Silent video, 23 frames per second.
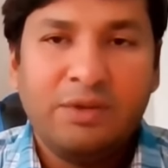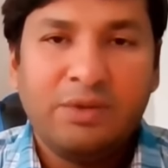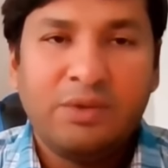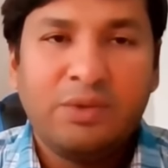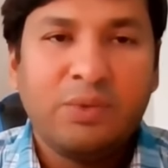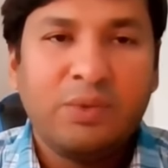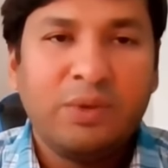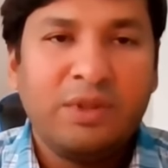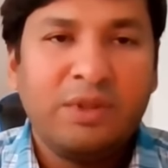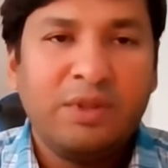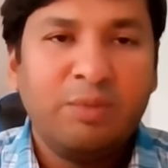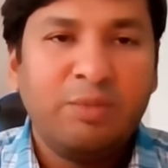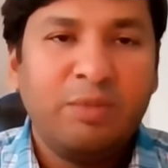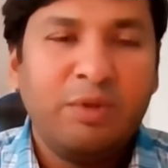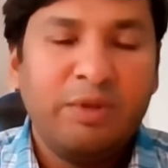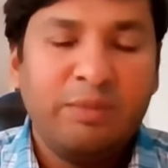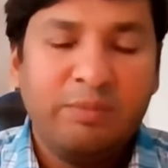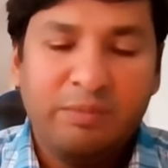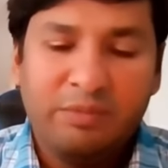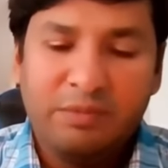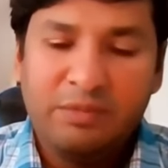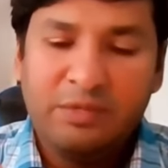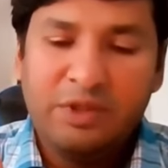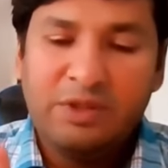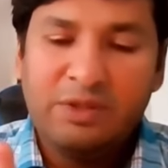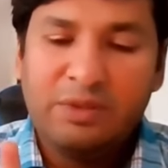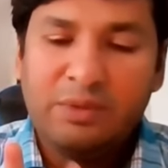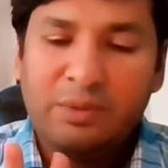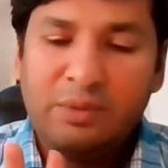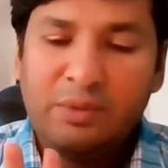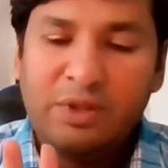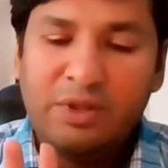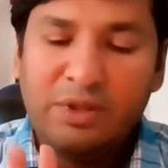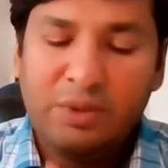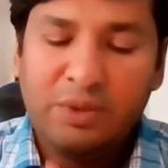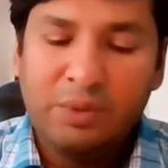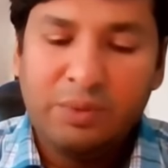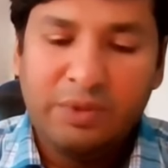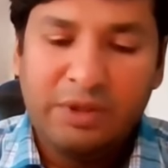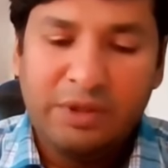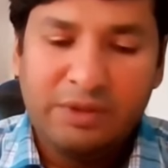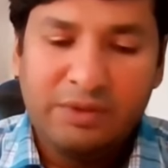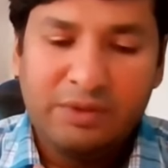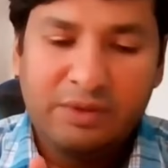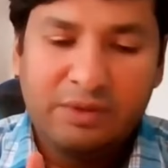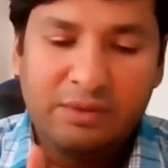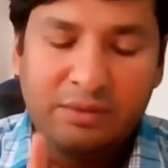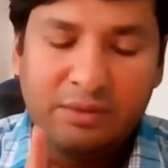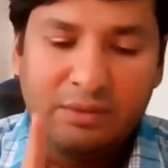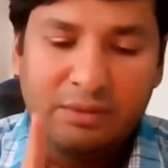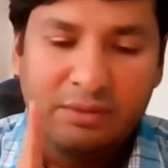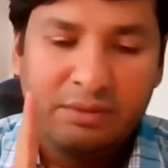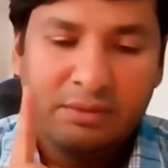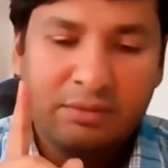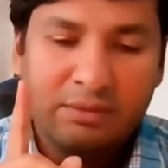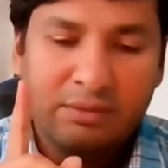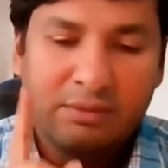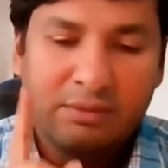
So swadharma is only two things,